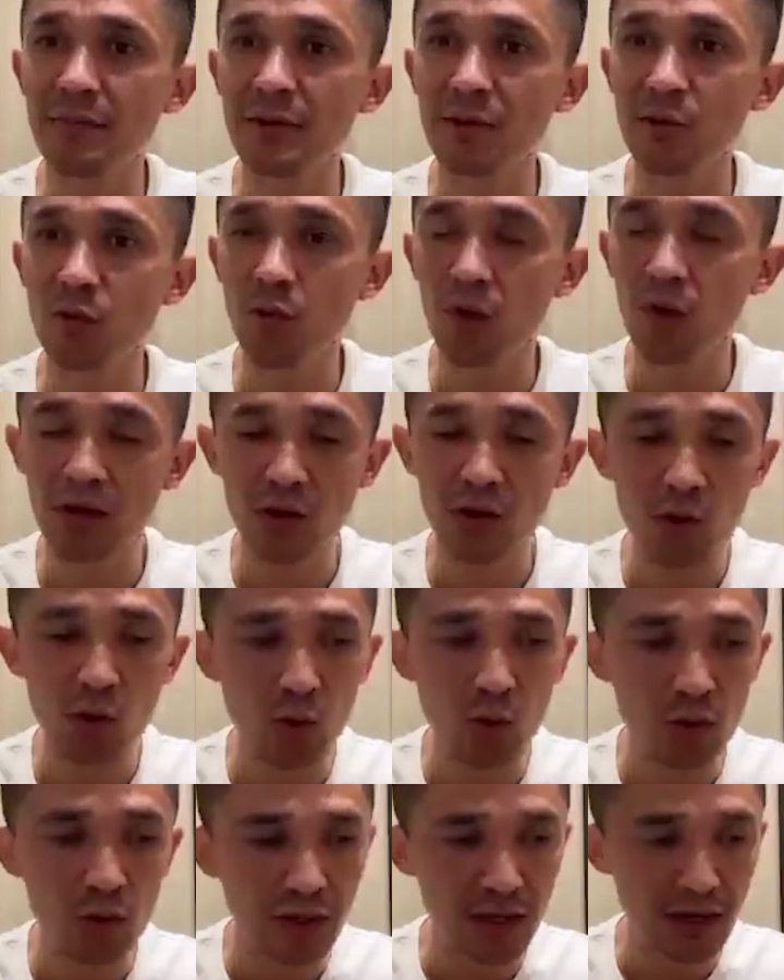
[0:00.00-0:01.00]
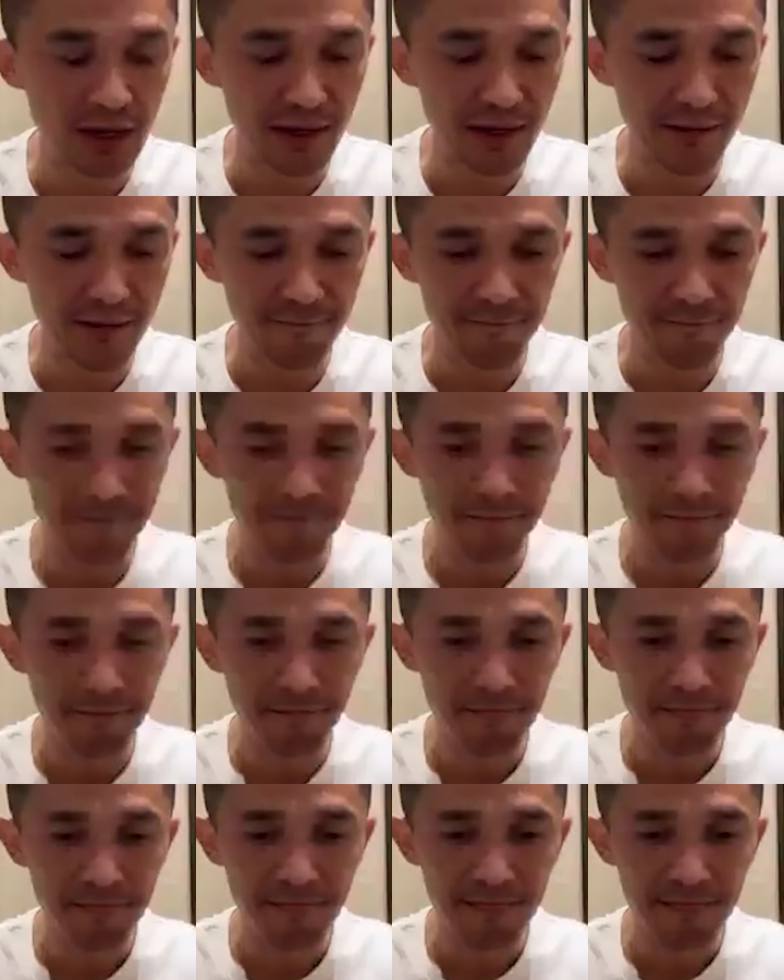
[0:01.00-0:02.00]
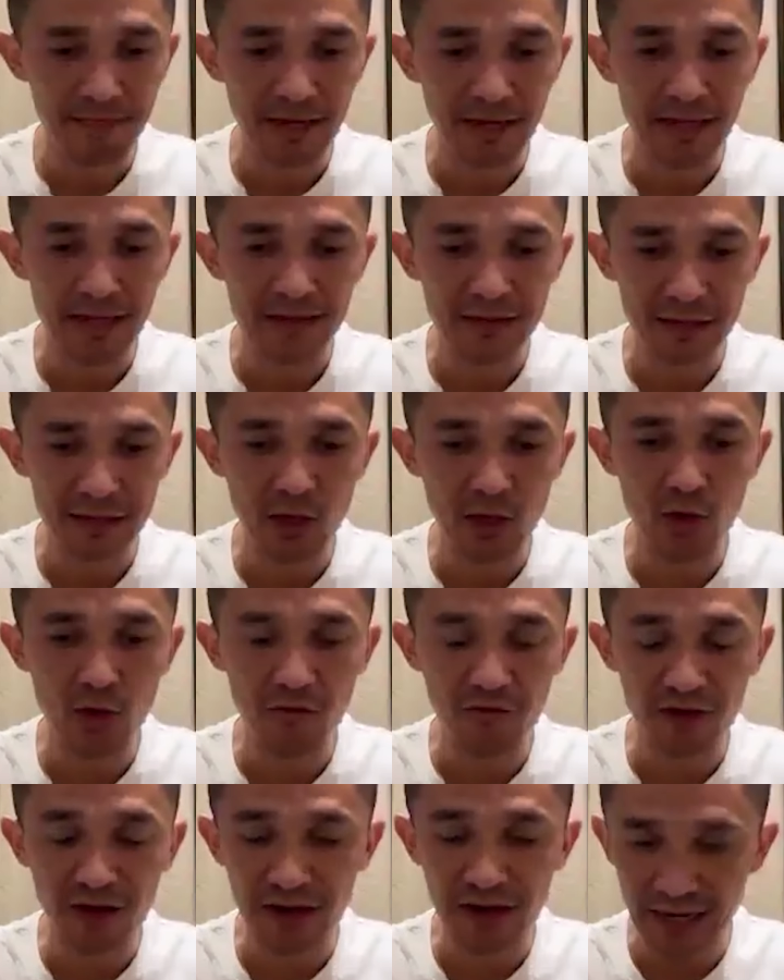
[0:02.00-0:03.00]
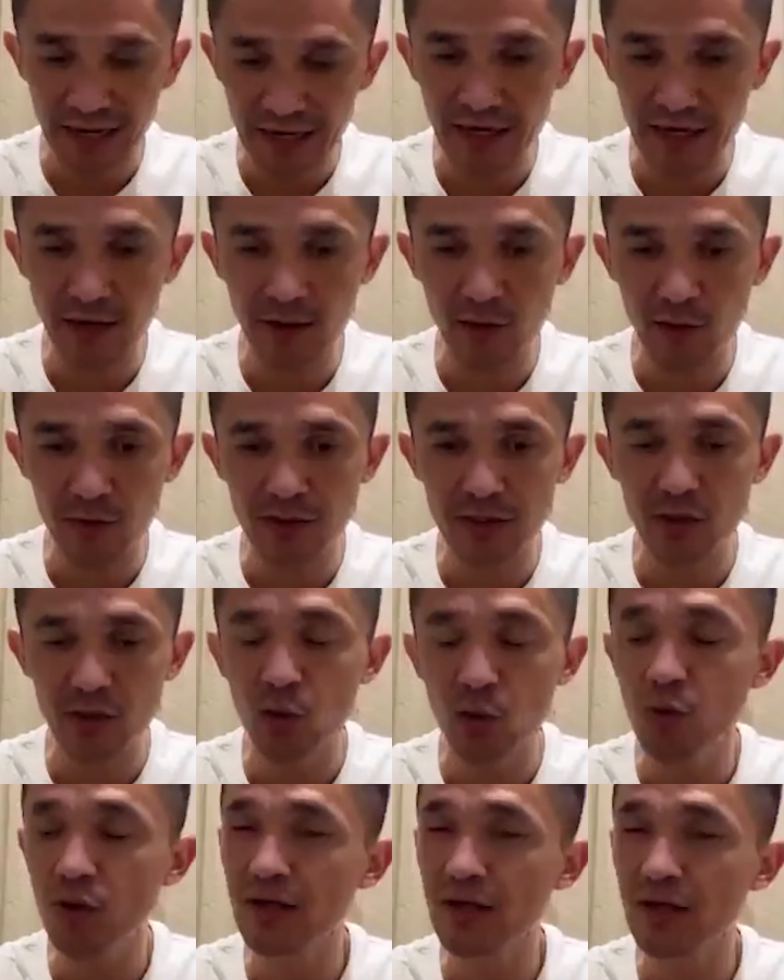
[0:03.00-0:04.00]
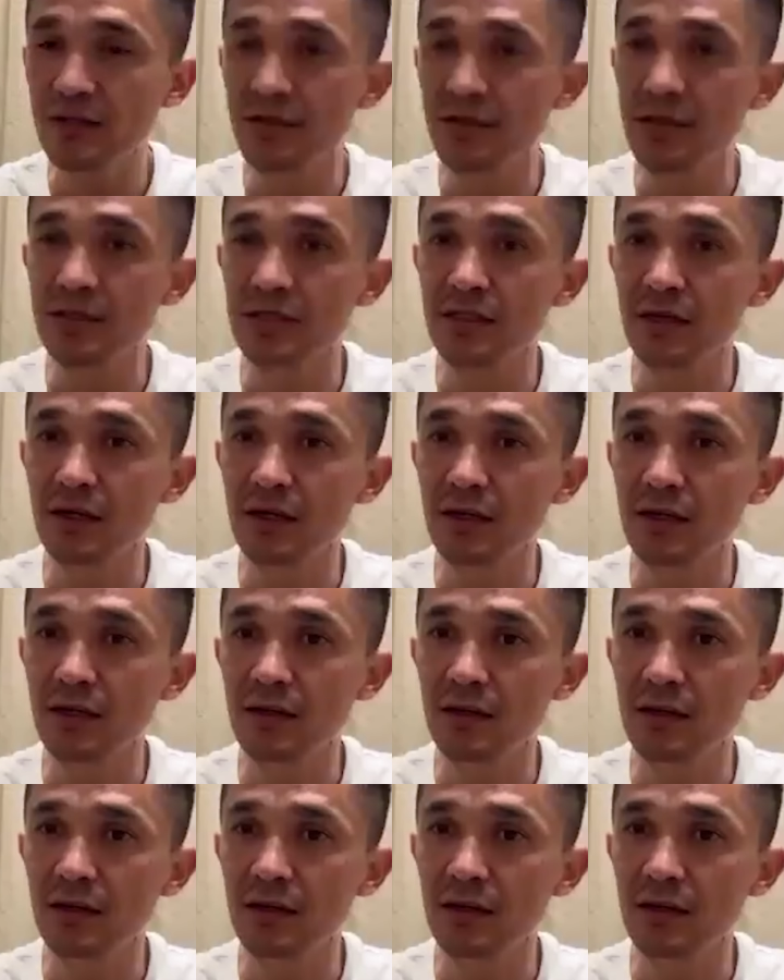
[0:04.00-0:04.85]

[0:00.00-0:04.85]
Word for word: But the one goal that I can think of right now is the goal against Kyrgyzstan.